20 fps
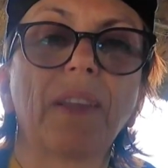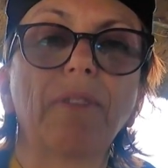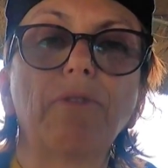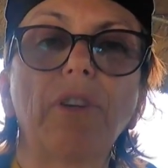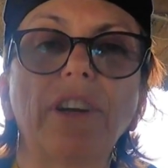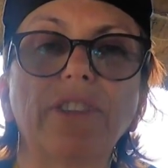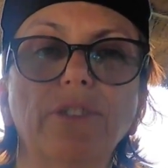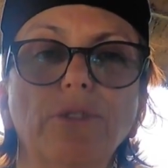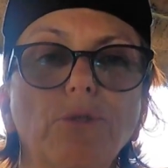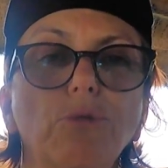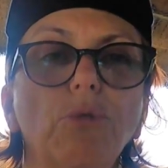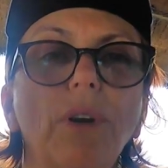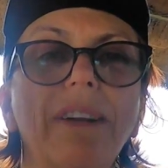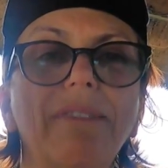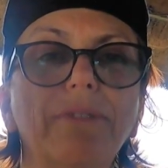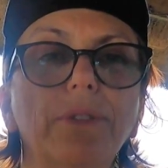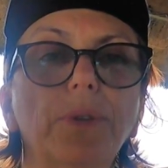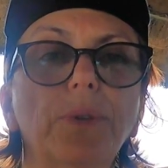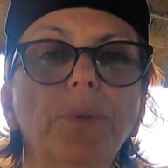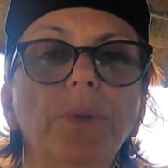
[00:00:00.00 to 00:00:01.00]
ride on
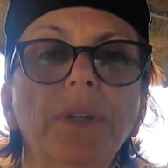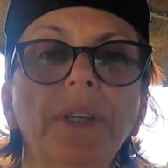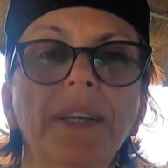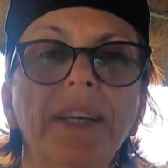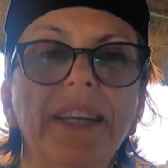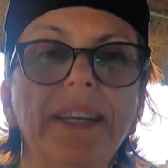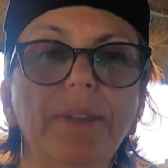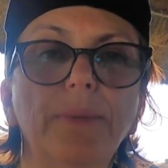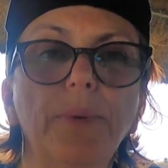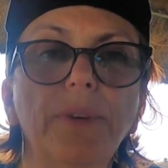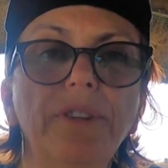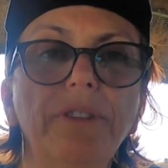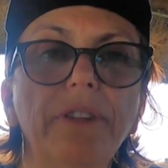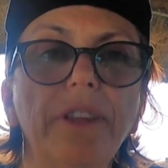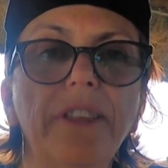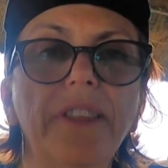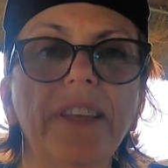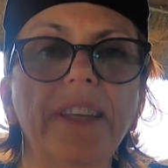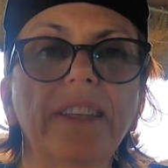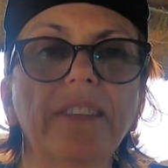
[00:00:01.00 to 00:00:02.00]
gravel is one of
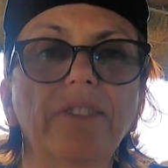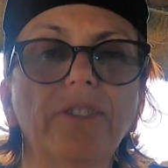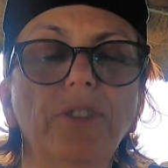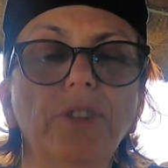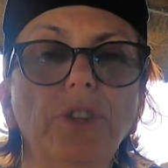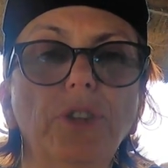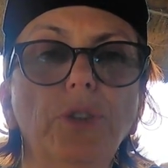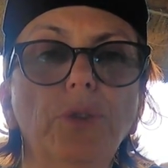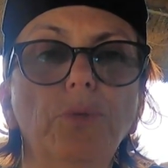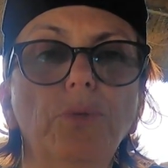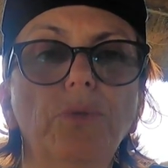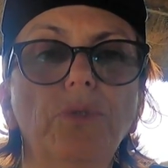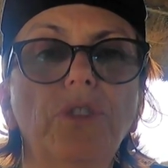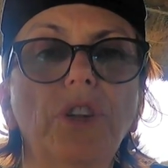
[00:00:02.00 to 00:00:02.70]
the things you